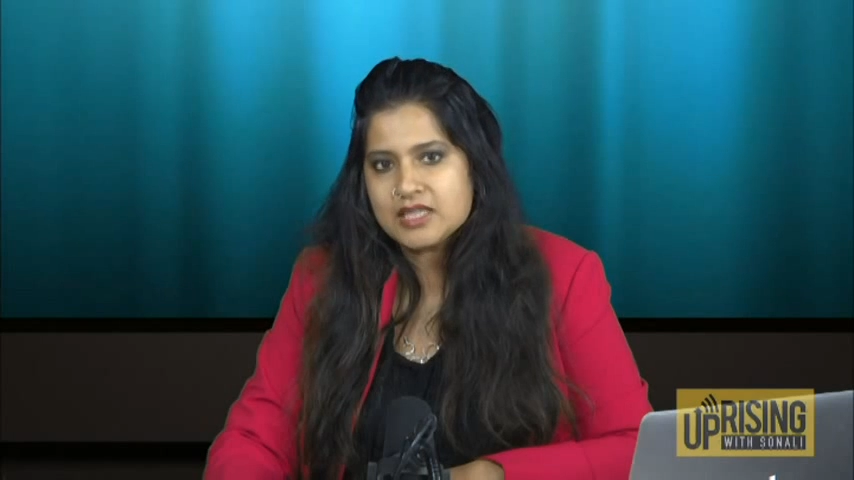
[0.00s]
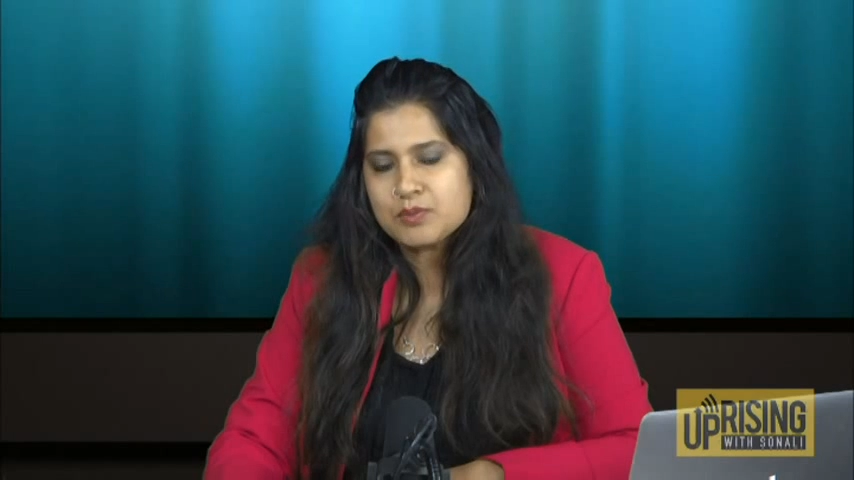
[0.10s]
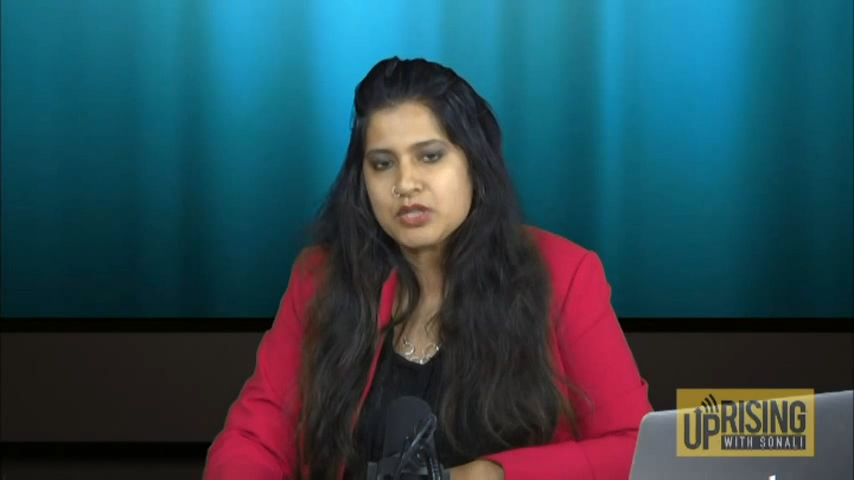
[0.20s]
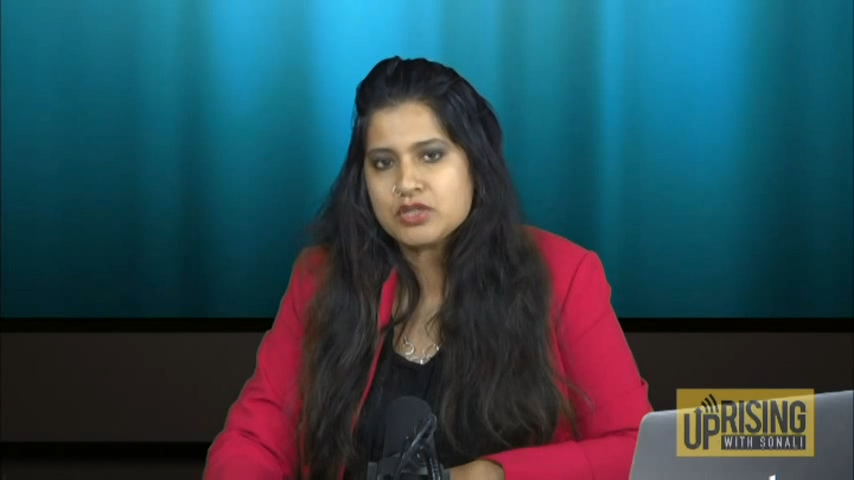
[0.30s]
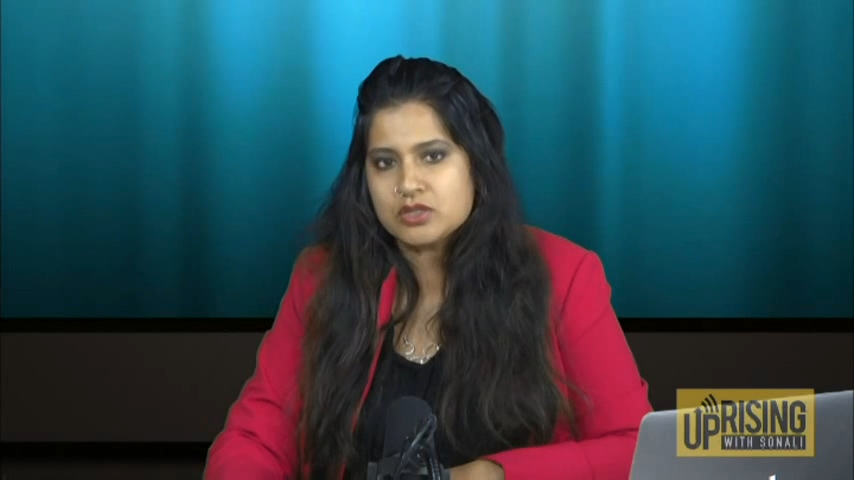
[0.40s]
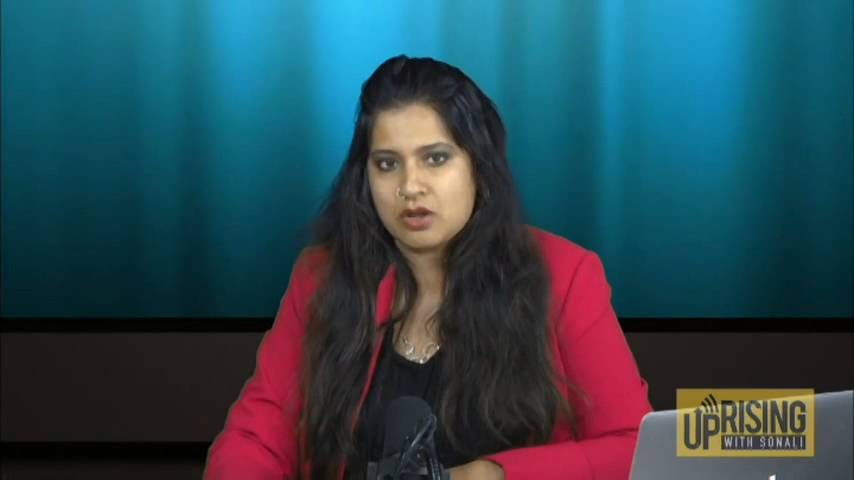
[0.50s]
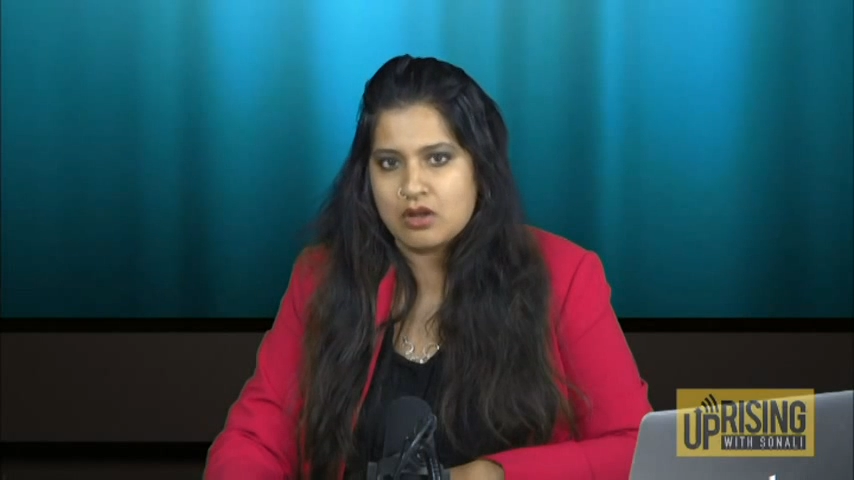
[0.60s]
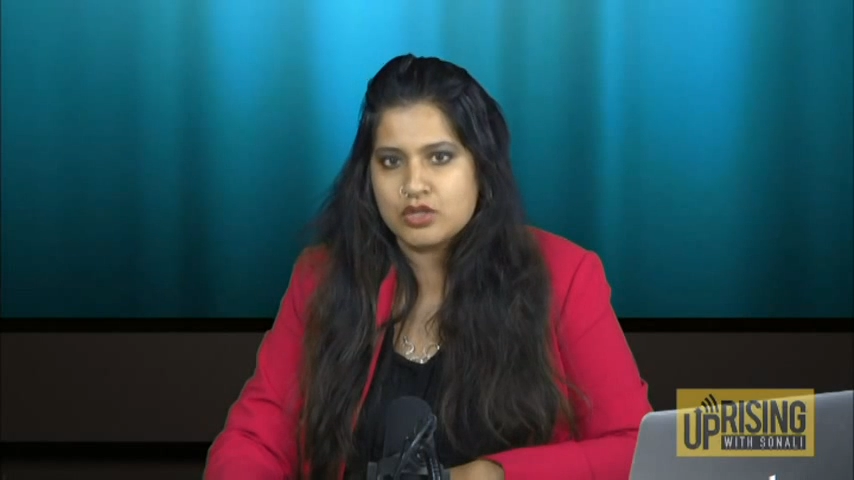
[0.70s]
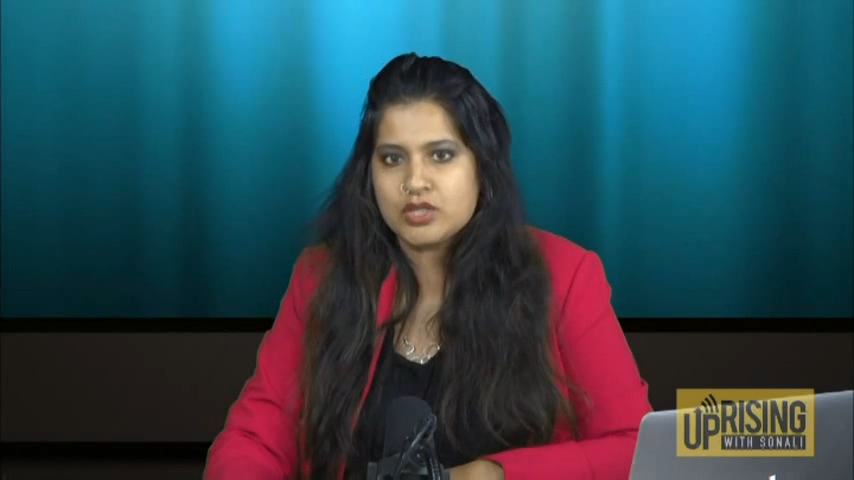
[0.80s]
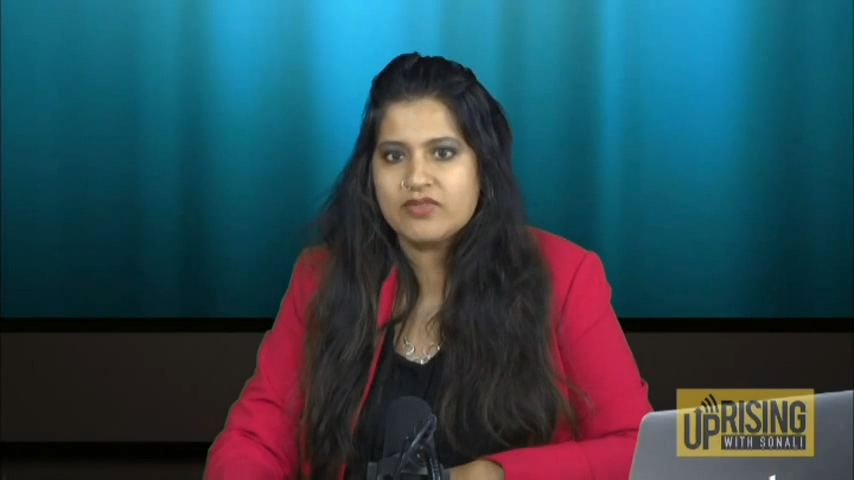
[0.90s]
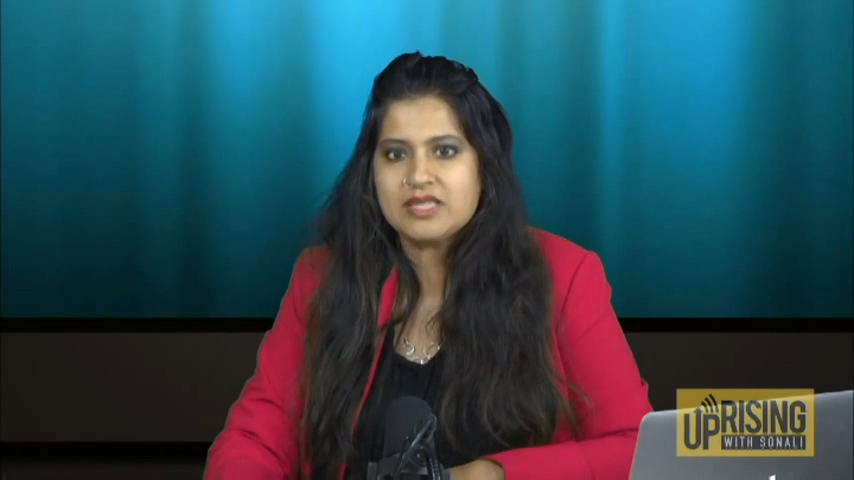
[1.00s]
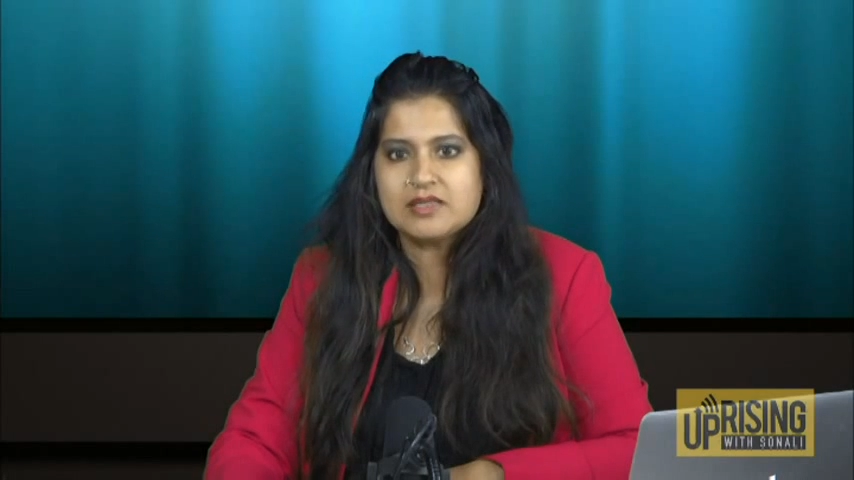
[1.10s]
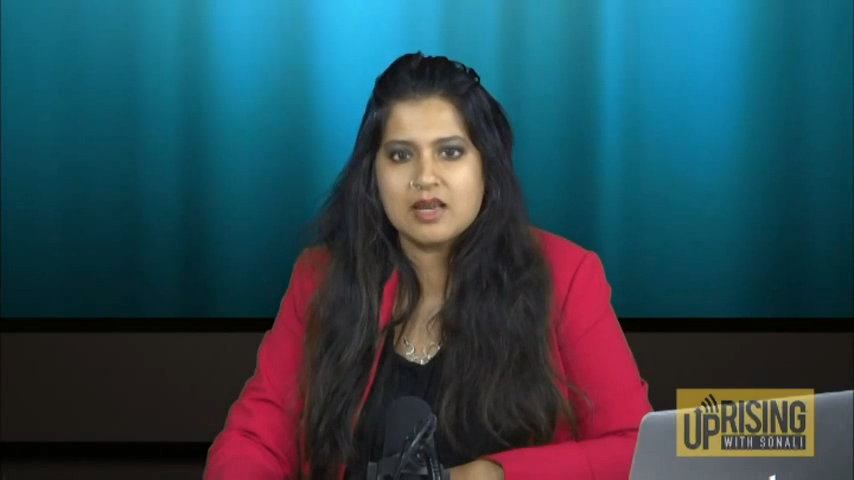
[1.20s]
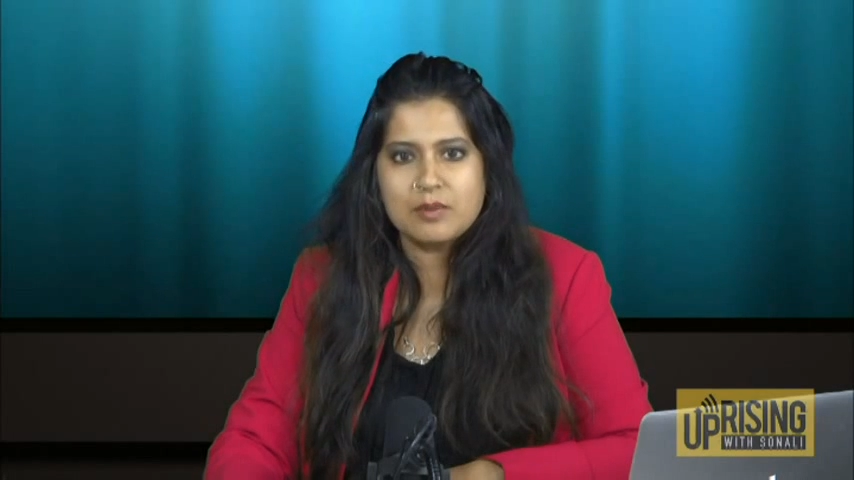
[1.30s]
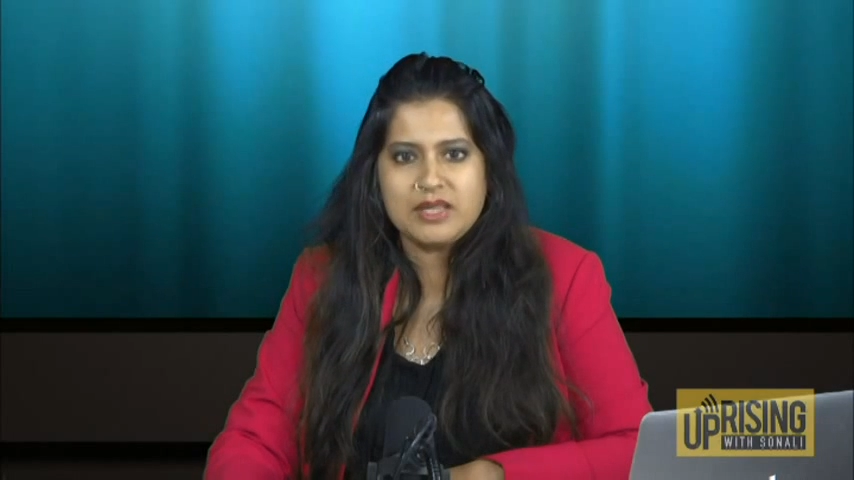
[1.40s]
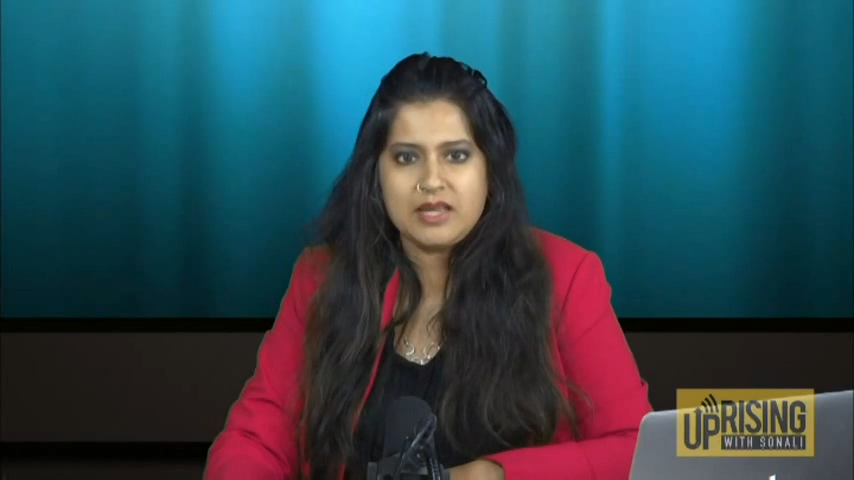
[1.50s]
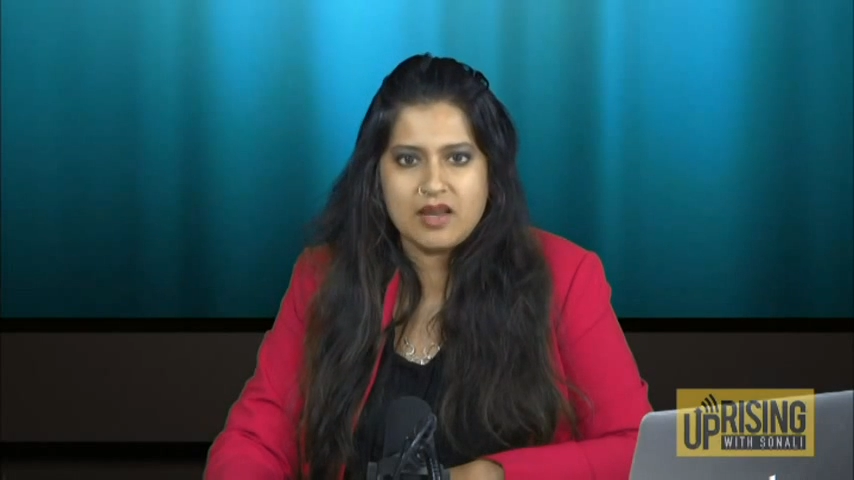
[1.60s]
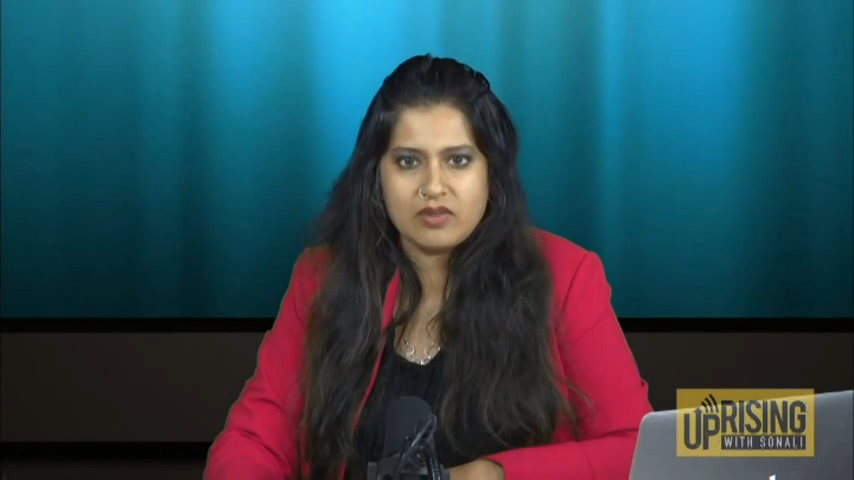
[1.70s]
experts and scholars have examined the